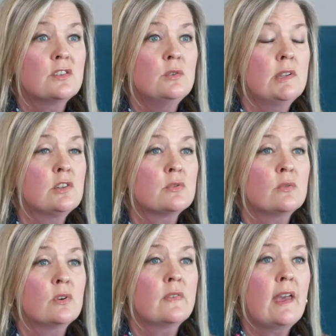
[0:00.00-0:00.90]
to
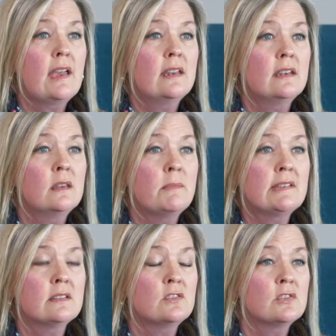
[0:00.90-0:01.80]
ensure that the
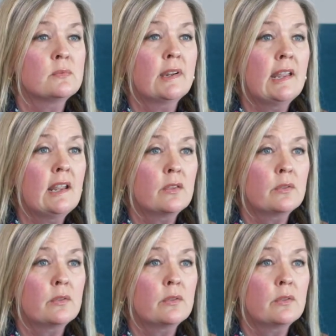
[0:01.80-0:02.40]
messages were getting